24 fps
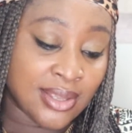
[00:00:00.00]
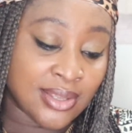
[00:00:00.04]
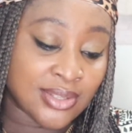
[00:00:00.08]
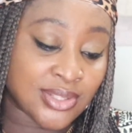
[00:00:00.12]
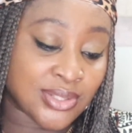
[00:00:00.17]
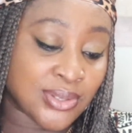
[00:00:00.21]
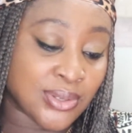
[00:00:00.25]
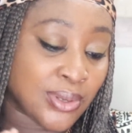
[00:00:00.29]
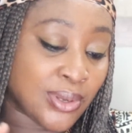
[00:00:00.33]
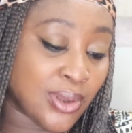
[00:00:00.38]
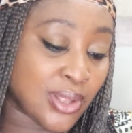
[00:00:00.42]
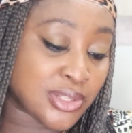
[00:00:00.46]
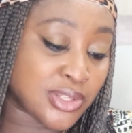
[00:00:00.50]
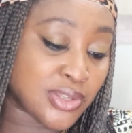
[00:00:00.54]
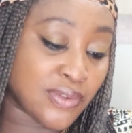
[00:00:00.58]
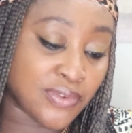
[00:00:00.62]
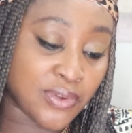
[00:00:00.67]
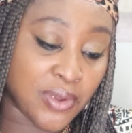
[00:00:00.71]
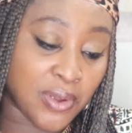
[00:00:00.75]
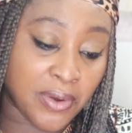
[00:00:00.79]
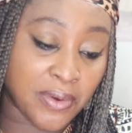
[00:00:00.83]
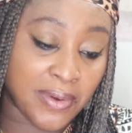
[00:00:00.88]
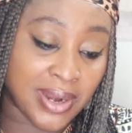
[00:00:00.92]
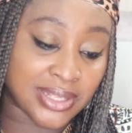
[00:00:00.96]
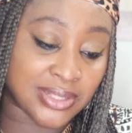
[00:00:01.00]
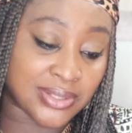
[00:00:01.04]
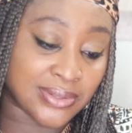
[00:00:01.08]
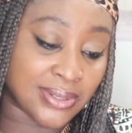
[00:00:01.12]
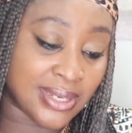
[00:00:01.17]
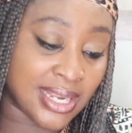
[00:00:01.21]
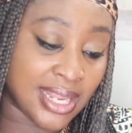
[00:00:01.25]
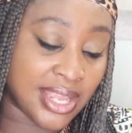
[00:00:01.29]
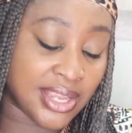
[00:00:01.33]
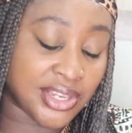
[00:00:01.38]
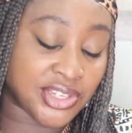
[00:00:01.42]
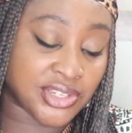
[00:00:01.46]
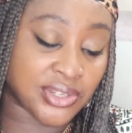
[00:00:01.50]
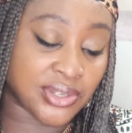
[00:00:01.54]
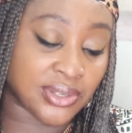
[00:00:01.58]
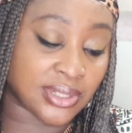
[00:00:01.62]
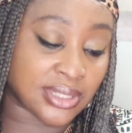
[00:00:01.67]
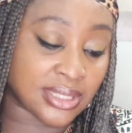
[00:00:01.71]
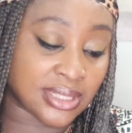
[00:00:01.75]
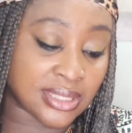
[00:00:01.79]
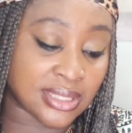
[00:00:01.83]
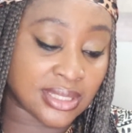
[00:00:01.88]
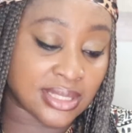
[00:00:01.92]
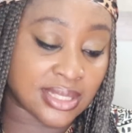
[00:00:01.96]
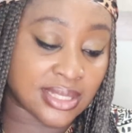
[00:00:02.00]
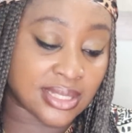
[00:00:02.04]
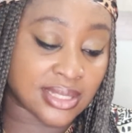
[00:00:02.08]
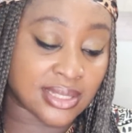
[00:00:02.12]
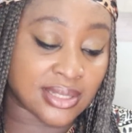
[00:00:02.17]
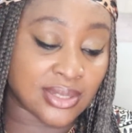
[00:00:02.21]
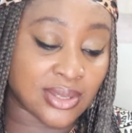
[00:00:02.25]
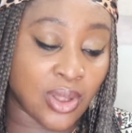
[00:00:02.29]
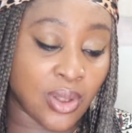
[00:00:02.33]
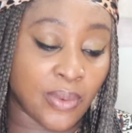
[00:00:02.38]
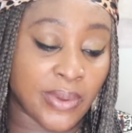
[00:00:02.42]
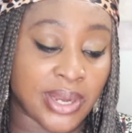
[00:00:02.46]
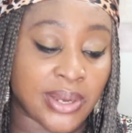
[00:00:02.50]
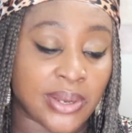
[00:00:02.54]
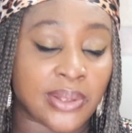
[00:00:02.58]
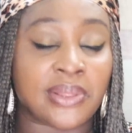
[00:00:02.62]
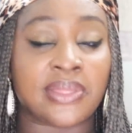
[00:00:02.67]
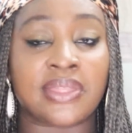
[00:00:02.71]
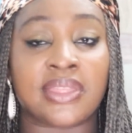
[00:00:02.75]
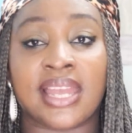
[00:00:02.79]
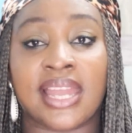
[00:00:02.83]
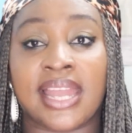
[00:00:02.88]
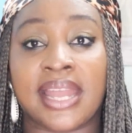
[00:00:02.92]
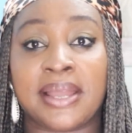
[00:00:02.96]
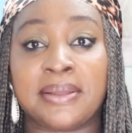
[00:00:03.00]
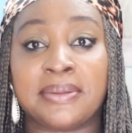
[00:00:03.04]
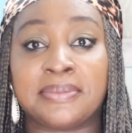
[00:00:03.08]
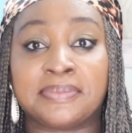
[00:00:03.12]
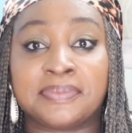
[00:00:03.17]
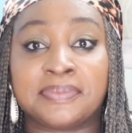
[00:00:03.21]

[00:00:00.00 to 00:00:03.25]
So lots of congratulations going on there.